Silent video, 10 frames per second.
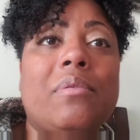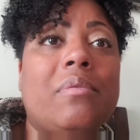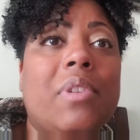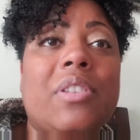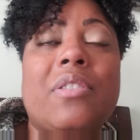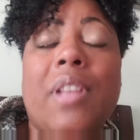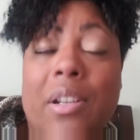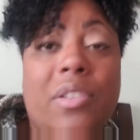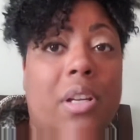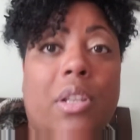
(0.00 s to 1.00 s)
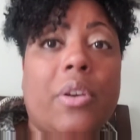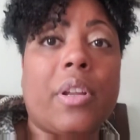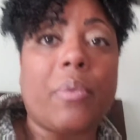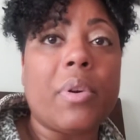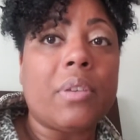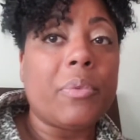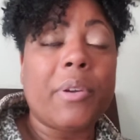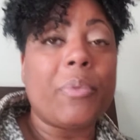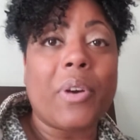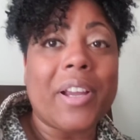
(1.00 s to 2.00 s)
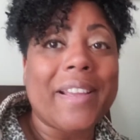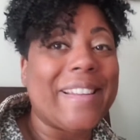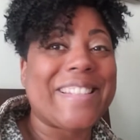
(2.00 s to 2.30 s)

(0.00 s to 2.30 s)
They're still learning. We're in